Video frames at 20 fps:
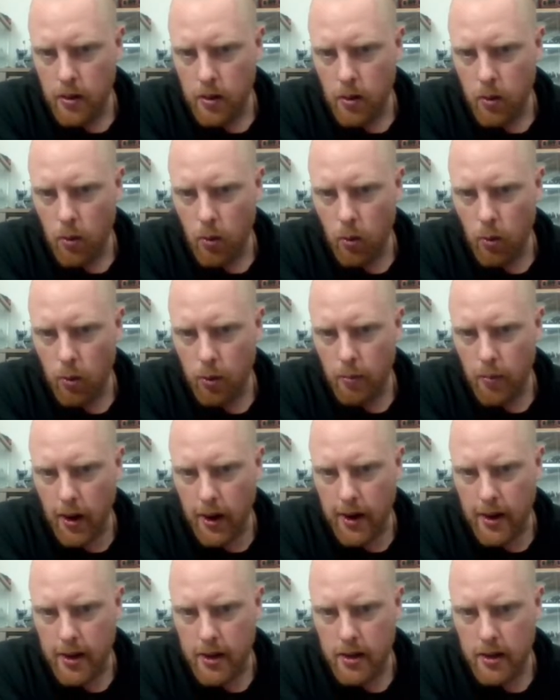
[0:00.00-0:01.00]

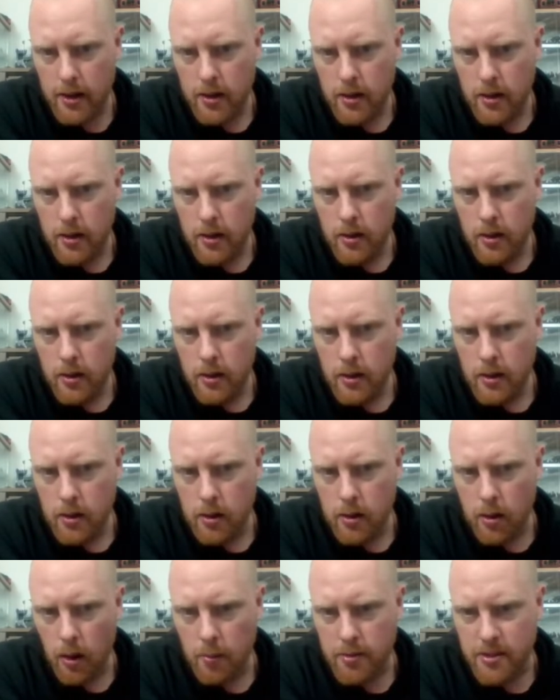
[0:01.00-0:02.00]
Oathmark
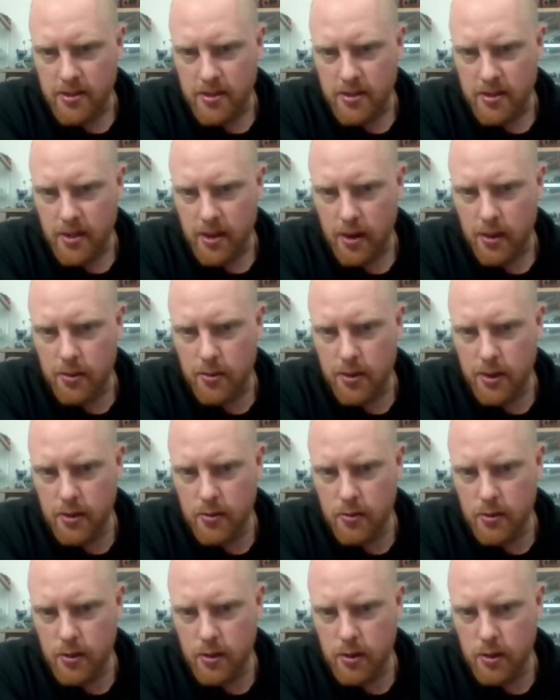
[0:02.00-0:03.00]
goblins in there. This
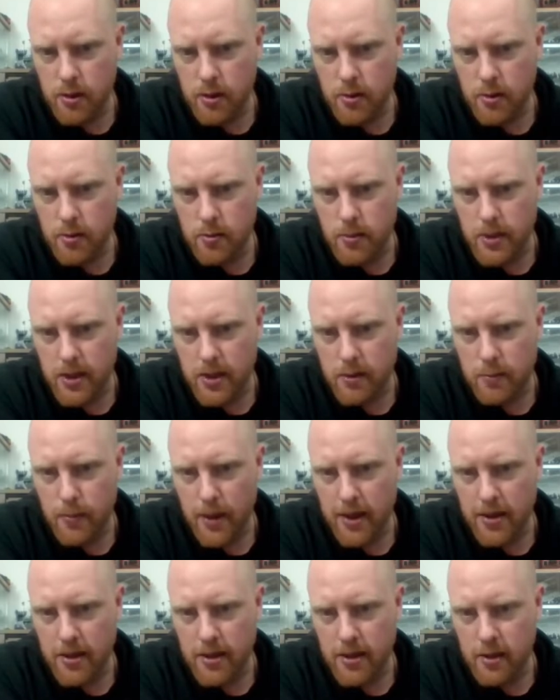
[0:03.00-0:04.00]
unit going to be
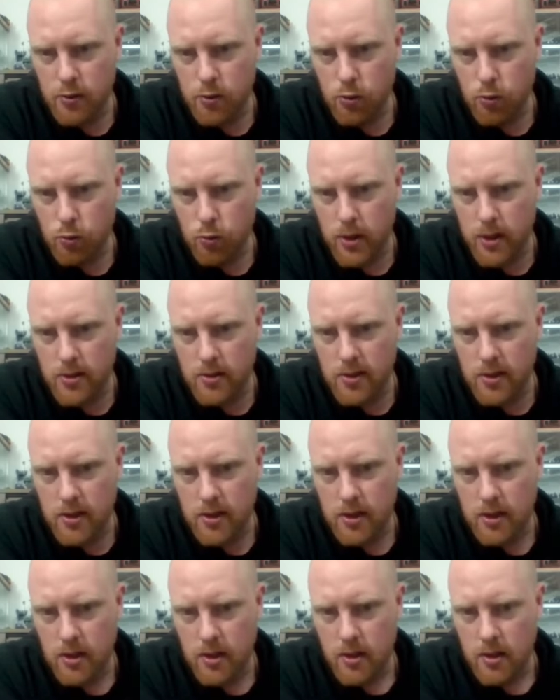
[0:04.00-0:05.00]
expanded into 20.
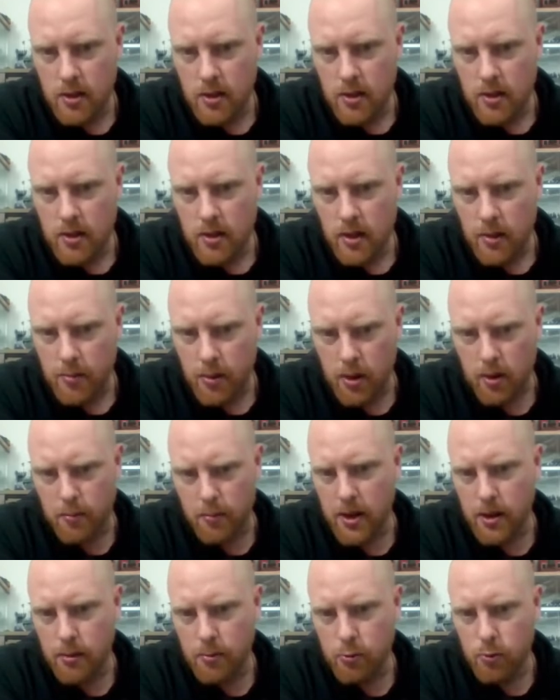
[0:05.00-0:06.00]
I'm gonna
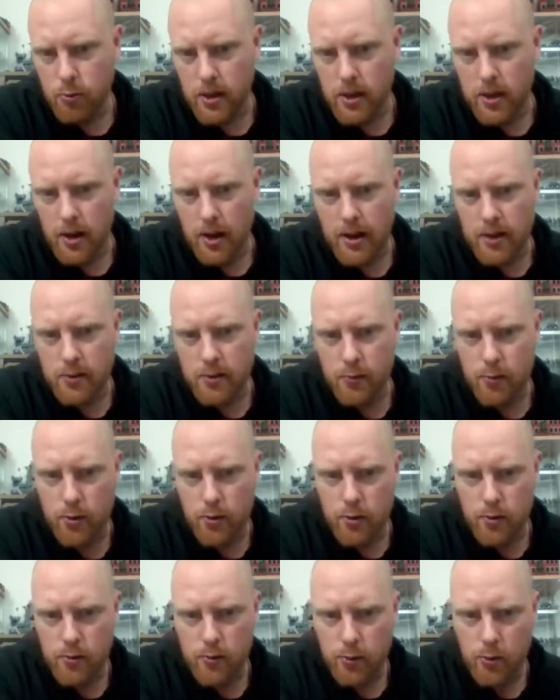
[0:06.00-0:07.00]
paint up 20 guys
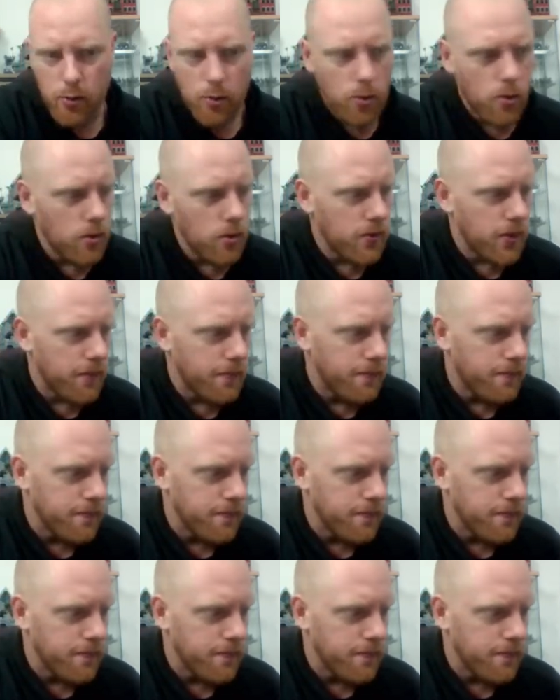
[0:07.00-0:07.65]
for all of them.